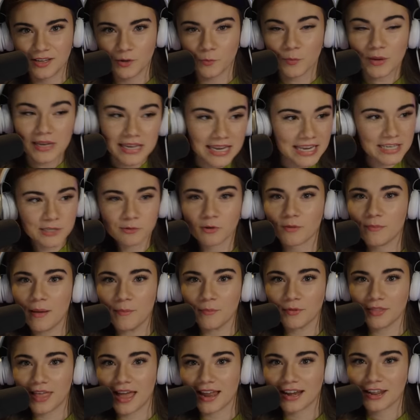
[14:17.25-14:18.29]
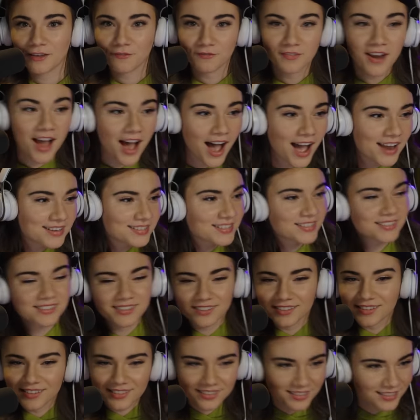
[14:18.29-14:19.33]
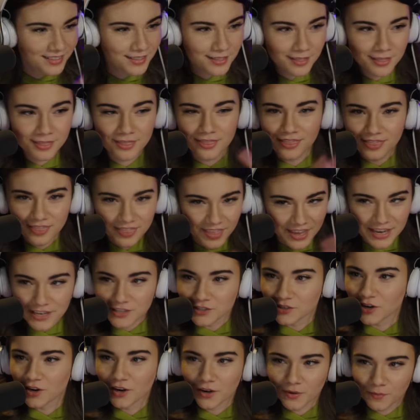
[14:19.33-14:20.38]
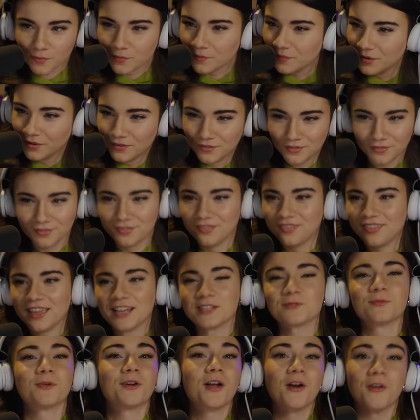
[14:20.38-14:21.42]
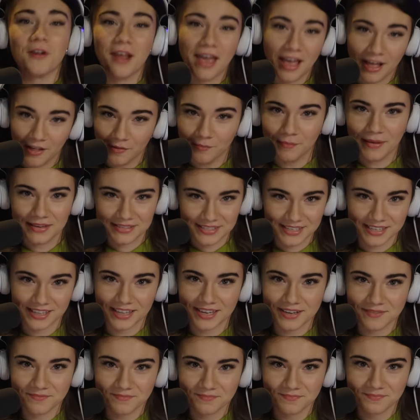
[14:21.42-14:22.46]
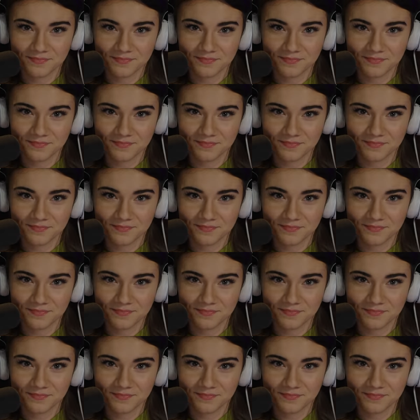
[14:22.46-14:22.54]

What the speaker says: We need to remember that. If not, things will go to hell, basically.